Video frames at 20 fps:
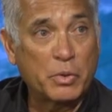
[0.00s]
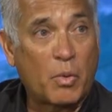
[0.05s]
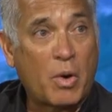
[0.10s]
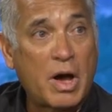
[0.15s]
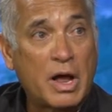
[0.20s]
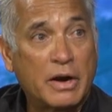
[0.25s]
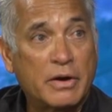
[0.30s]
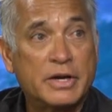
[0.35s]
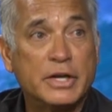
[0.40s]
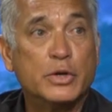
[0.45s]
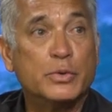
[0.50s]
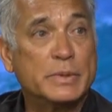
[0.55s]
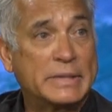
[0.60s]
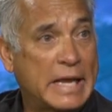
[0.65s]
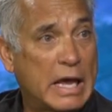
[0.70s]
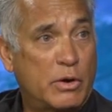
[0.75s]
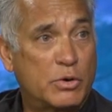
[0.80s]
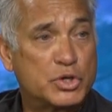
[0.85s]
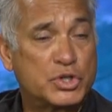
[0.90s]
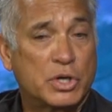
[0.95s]
water and you
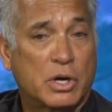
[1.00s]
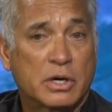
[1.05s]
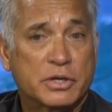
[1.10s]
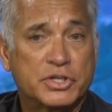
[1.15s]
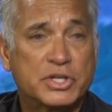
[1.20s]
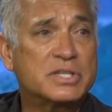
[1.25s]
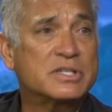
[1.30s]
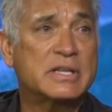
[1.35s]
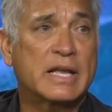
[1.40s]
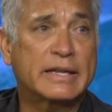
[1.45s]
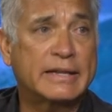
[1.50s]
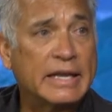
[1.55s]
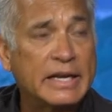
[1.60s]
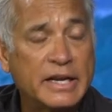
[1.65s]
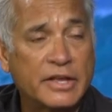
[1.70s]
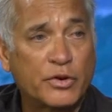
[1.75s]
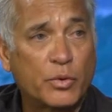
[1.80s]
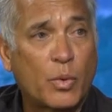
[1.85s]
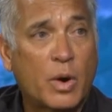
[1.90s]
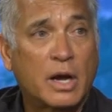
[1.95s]
encounter a shark, just like any
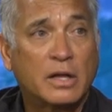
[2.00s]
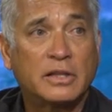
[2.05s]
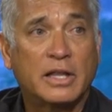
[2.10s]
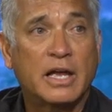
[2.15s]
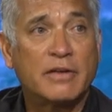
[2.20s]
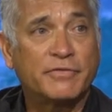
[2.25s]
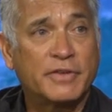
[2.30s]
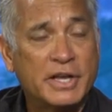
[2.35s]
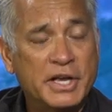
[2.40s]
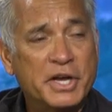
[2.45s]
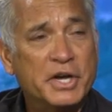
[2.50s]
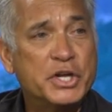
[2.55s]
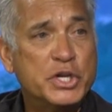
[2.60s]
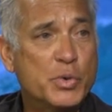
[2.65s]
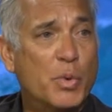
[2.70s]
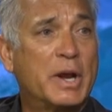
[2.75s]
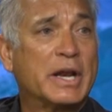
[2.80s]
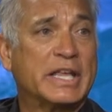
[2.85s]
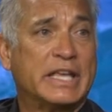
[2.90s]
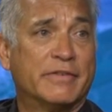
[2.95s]
other wildlife, you
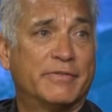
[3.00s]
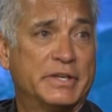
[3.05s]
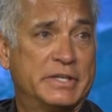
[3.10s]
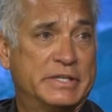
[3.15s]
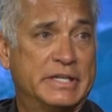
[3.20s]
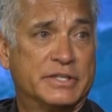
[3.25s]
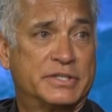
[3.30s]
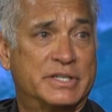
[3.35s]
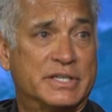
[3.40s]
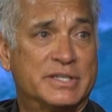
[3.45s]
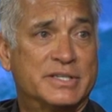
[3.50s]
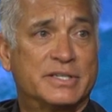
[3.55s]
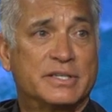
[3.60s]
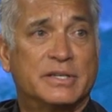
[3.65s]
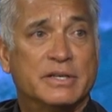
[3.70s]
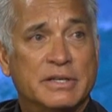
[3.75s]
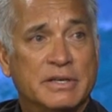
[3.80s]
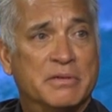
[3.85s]
want to give it distance.